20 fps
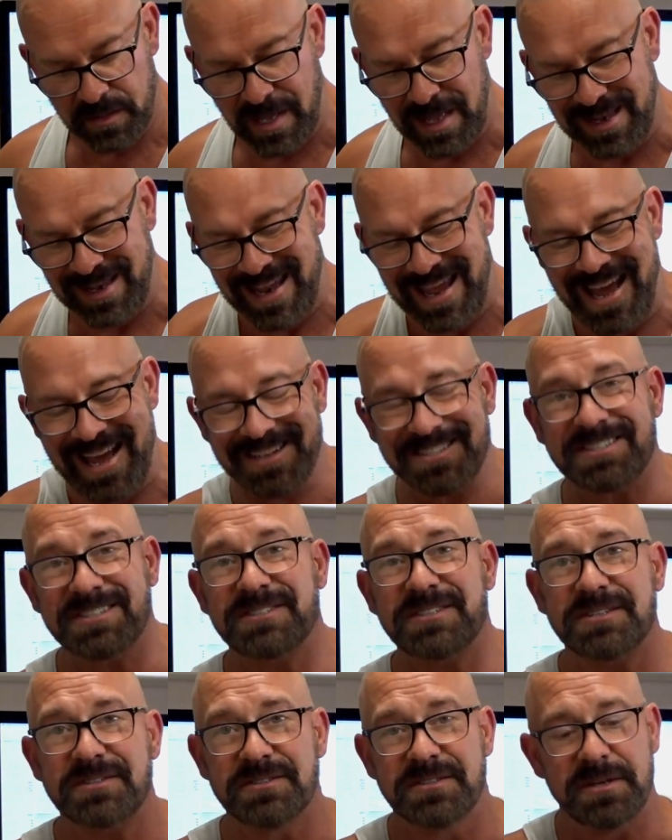a latch
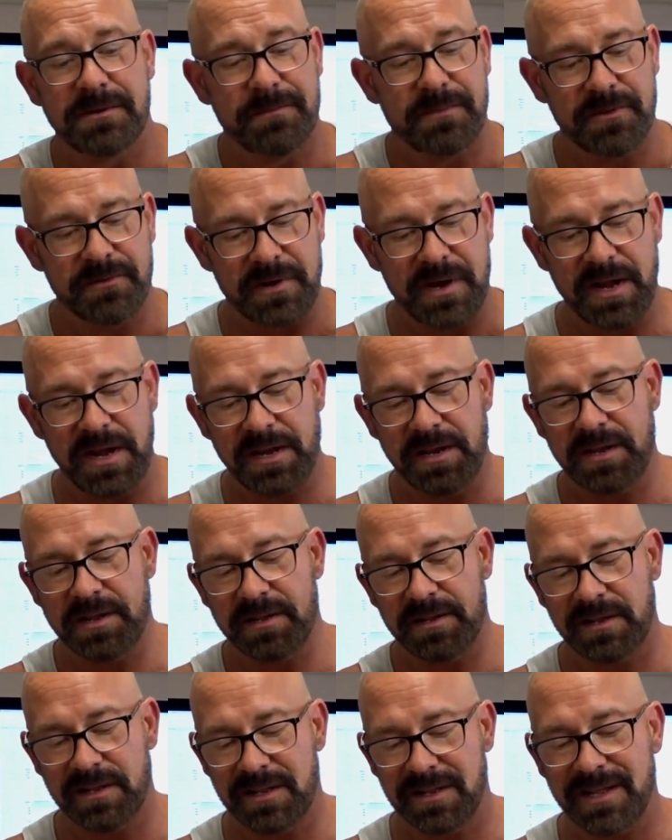system, right,
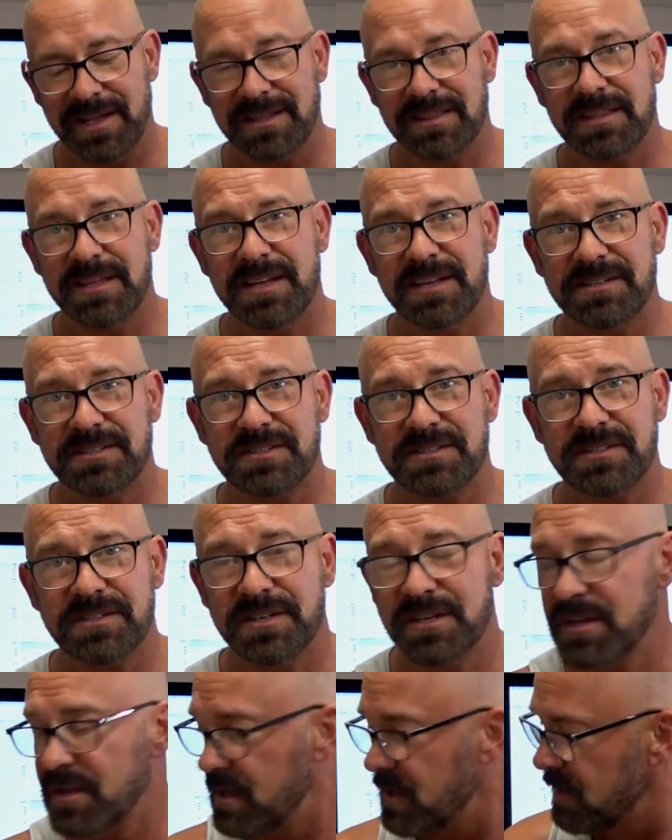like this,
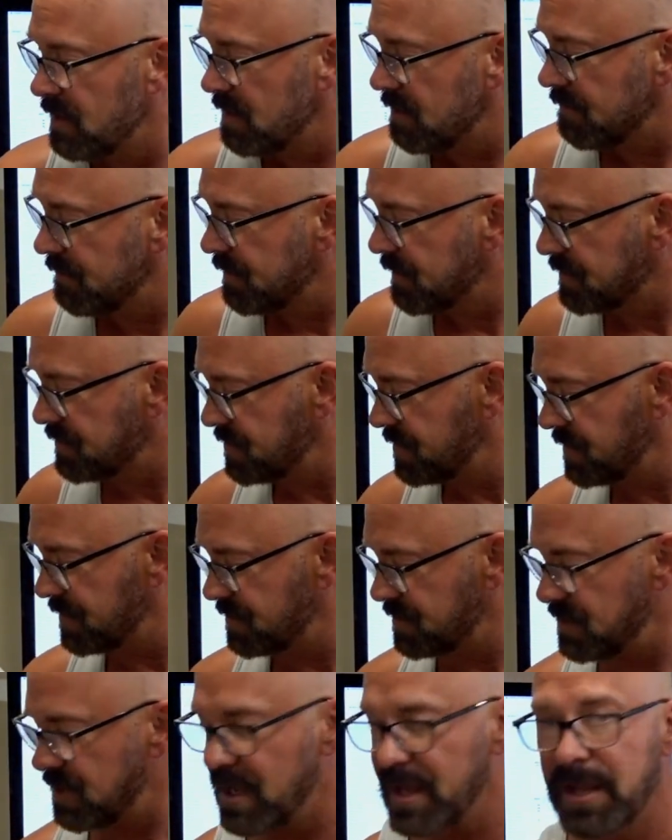
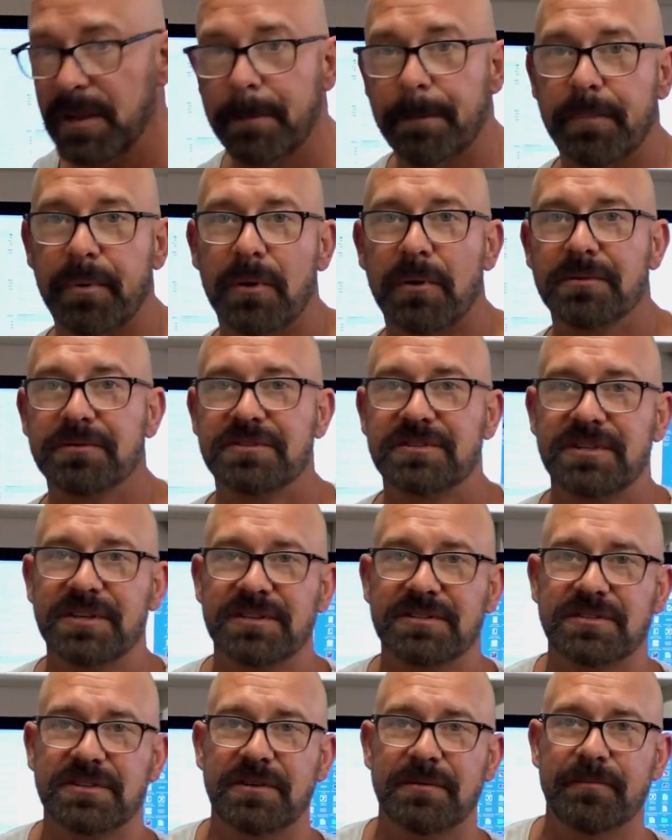versus a bolt
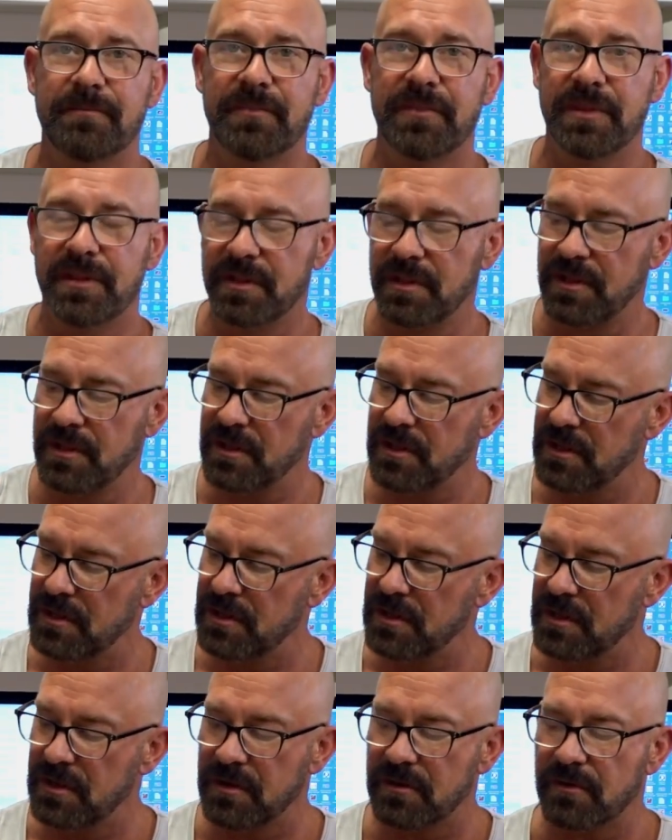system,
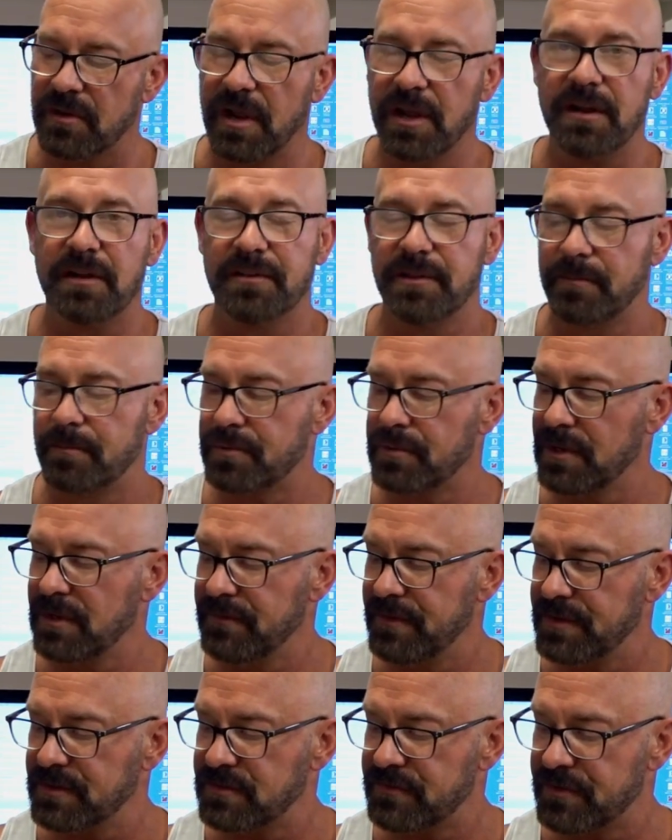right, on the
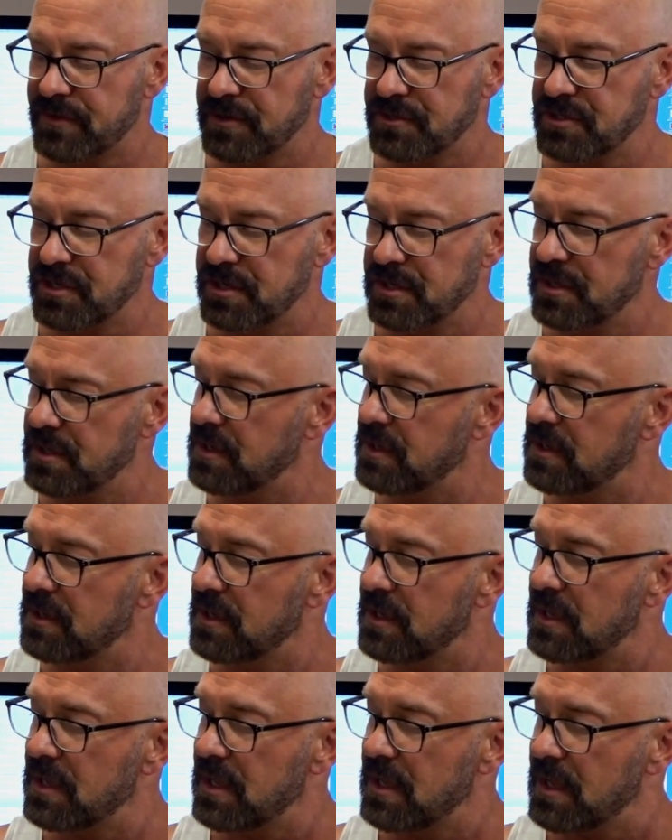previous version.
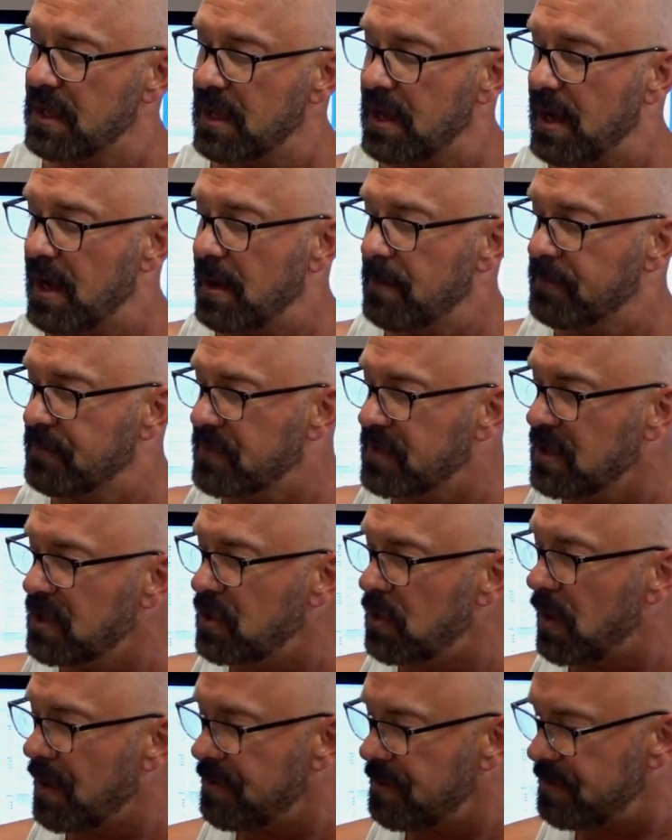
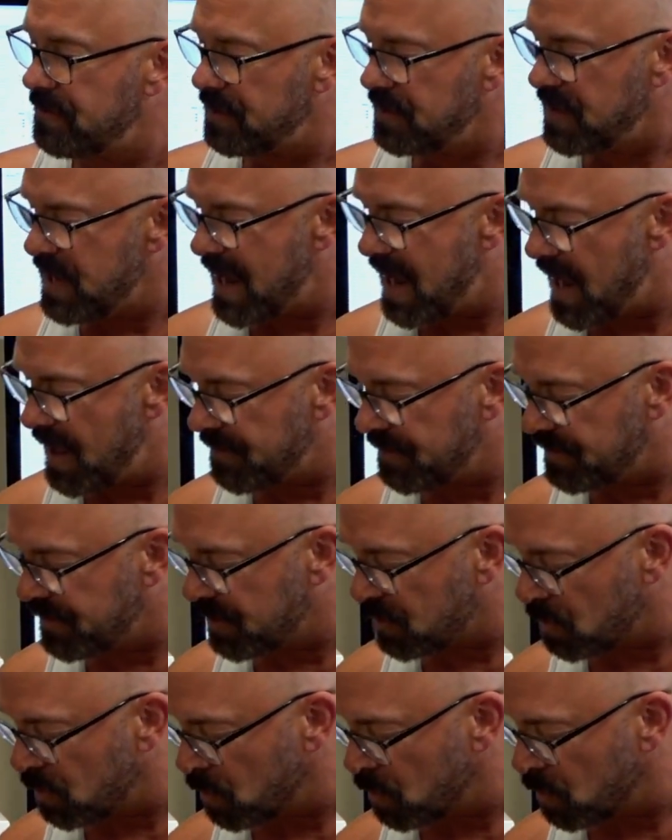Other than that, they're